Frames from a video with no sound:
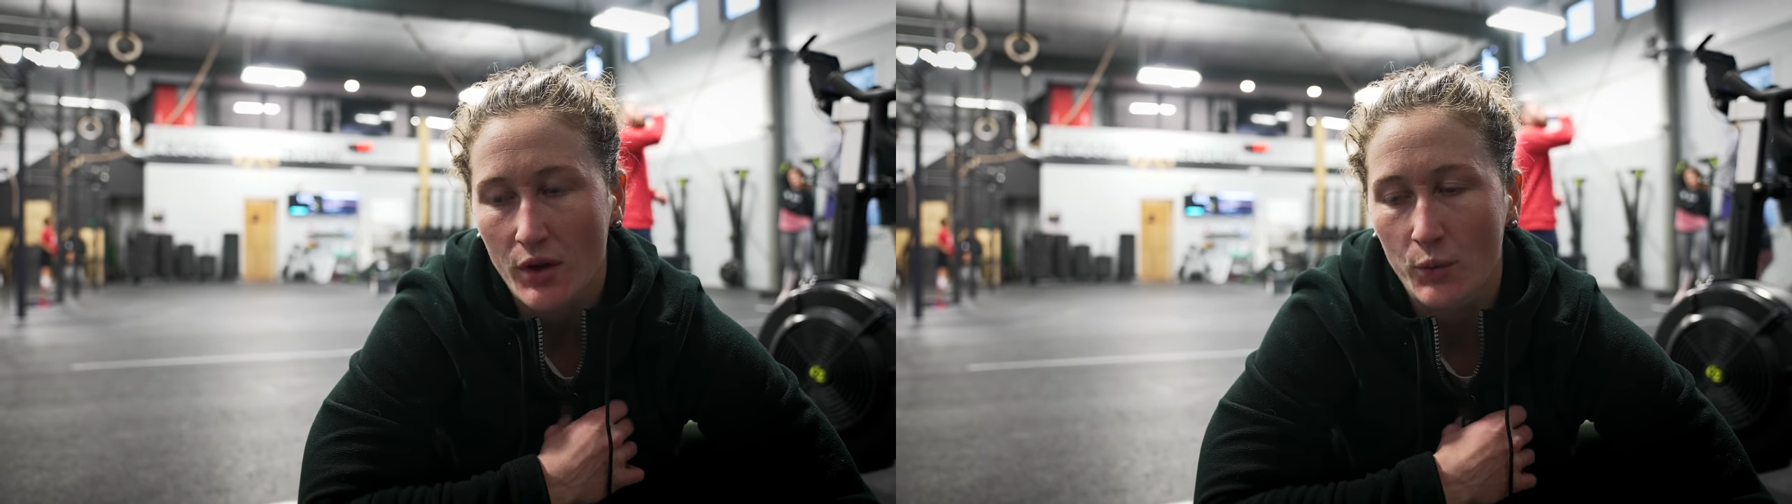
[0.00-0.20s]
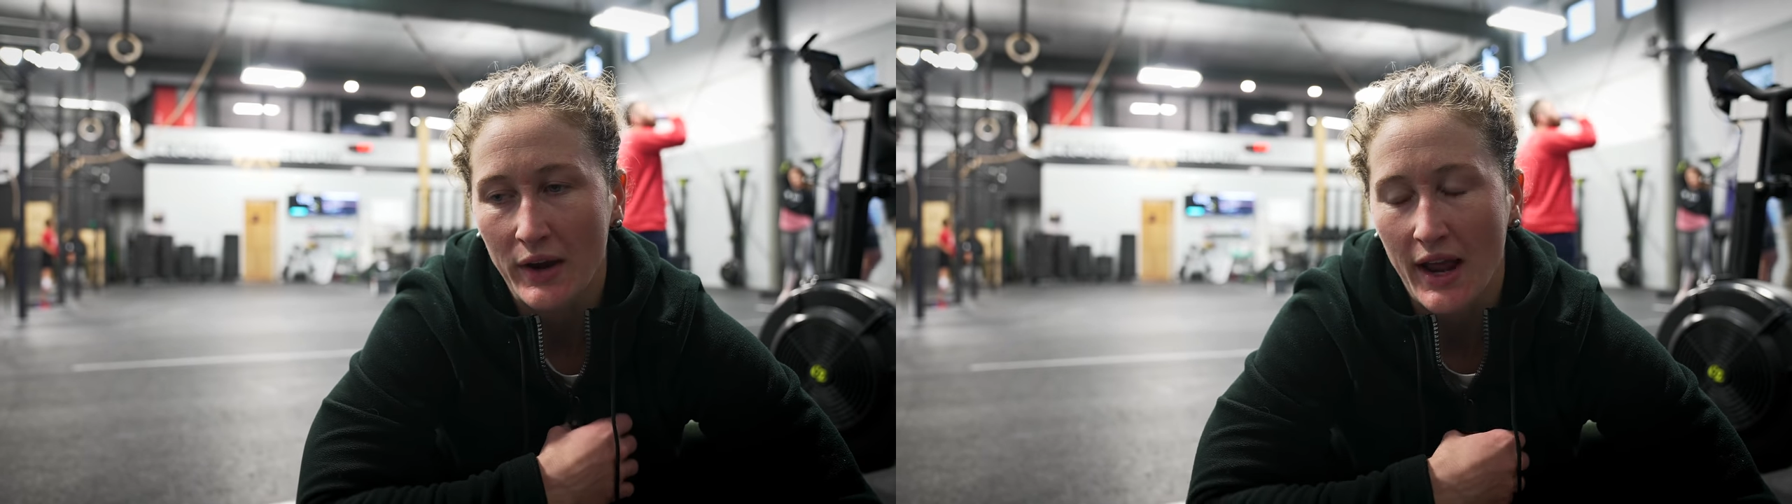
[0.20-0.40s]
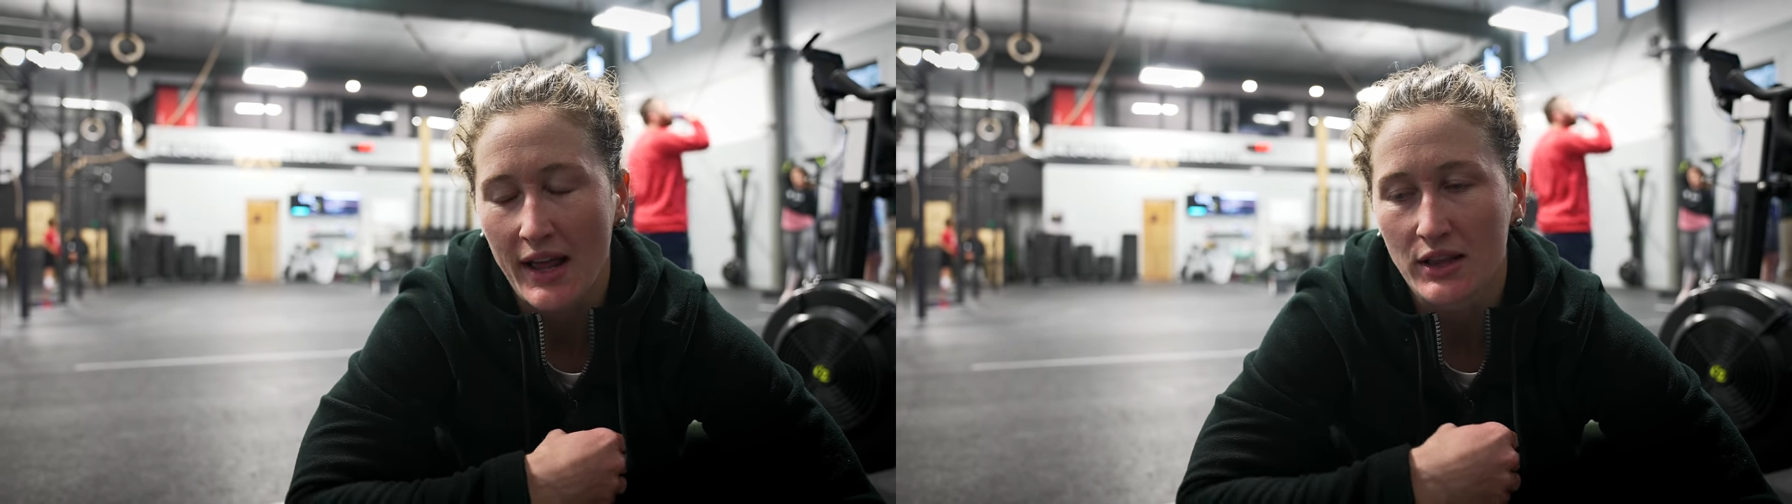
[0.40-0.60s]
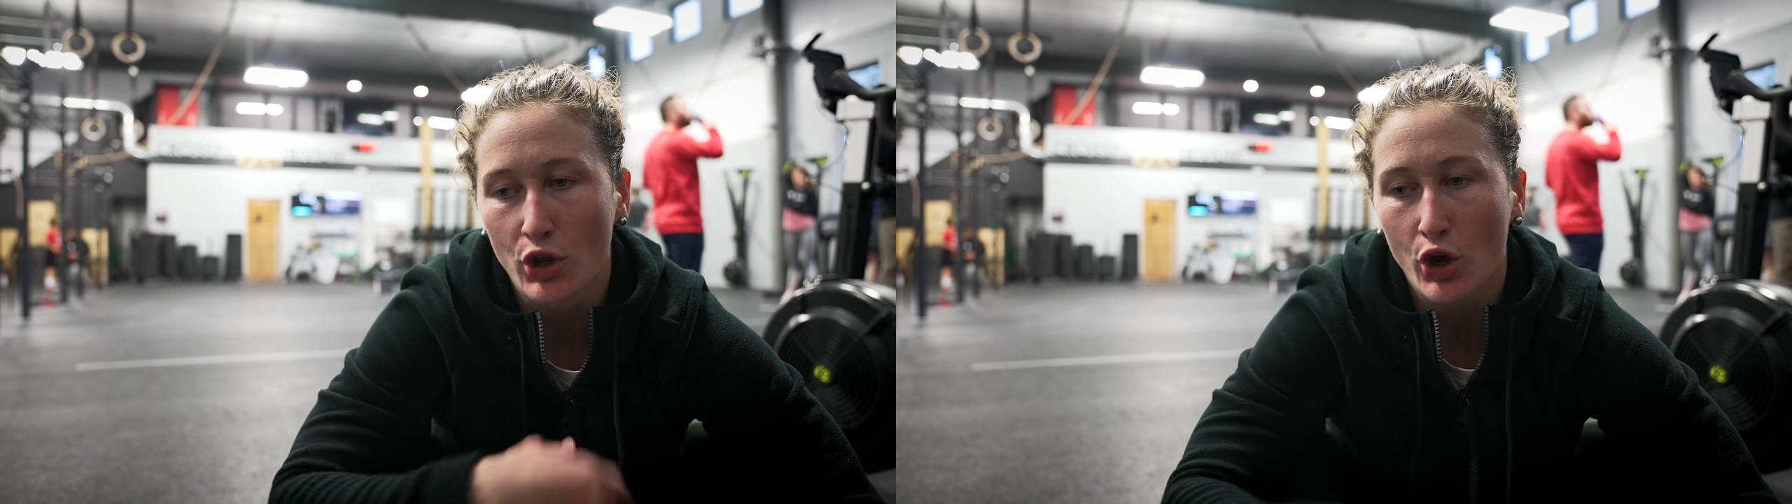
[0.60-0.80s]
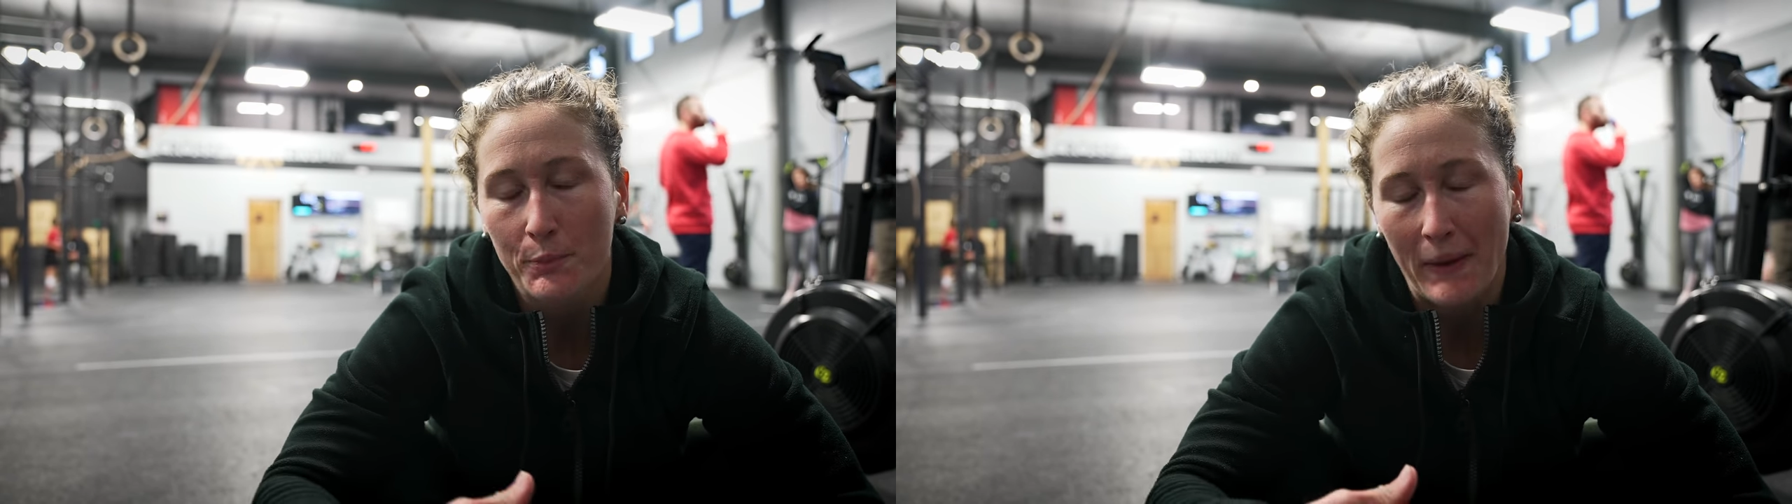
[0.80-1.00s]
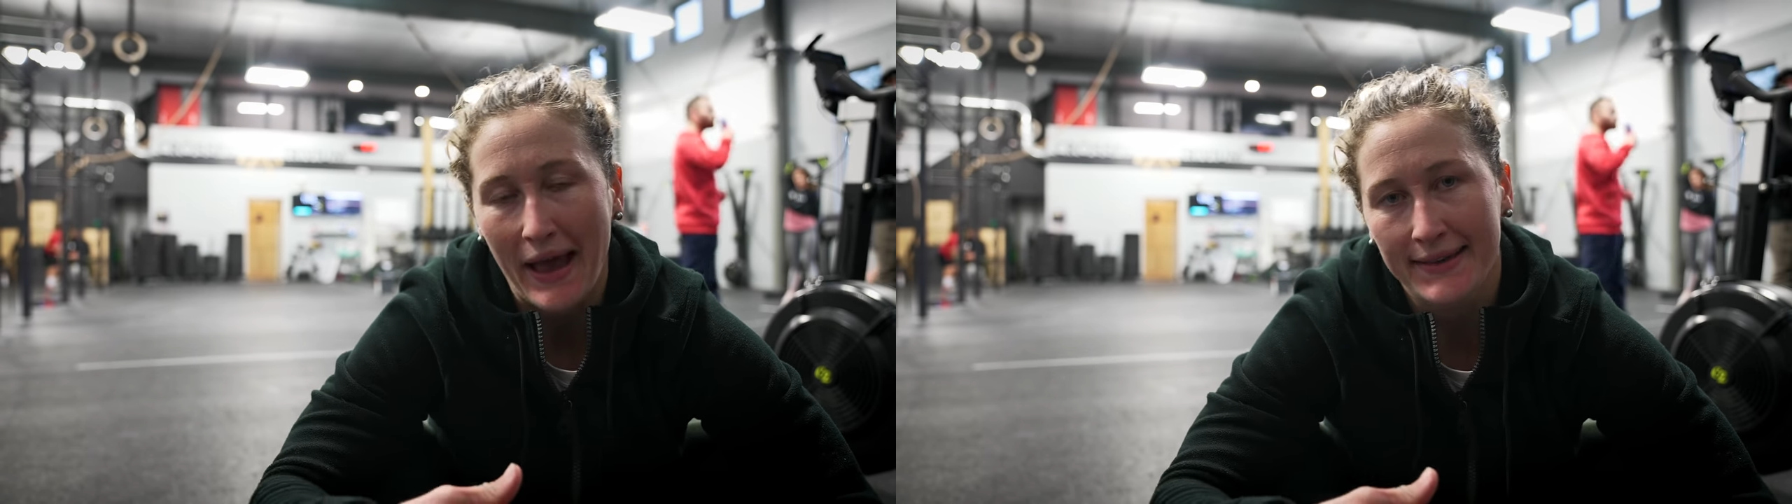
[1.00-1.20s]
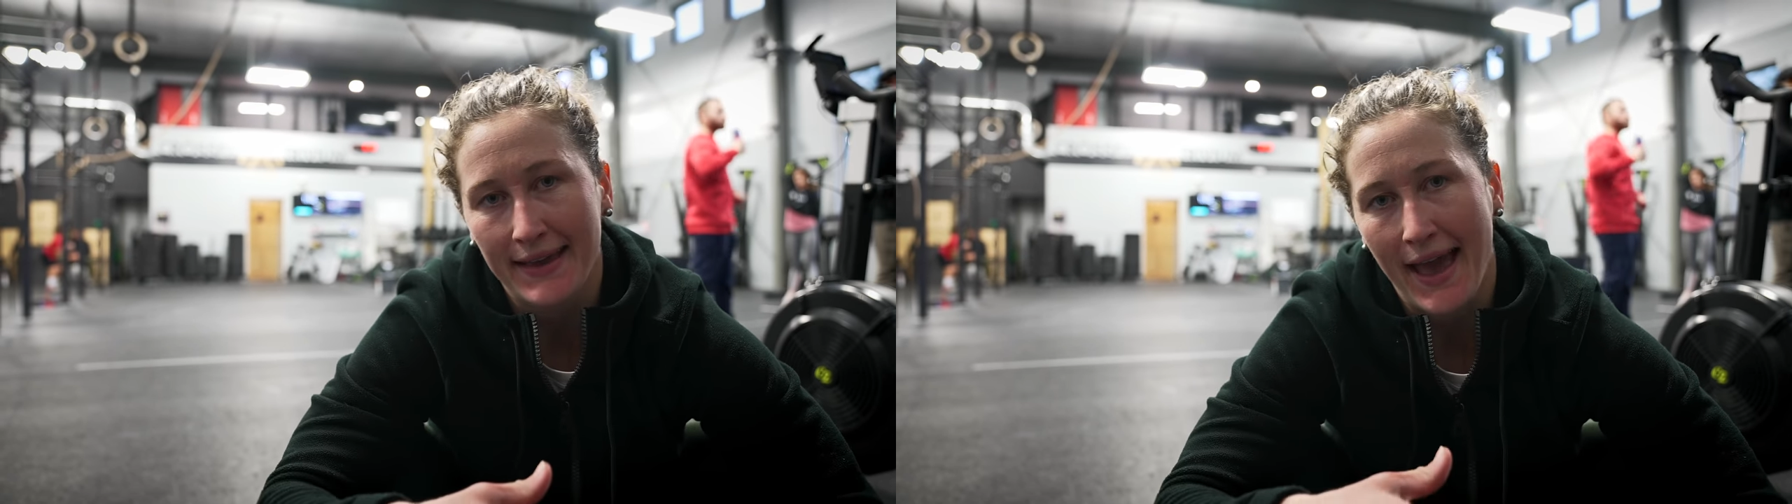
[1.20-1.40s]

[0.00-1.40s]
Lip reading: when I look back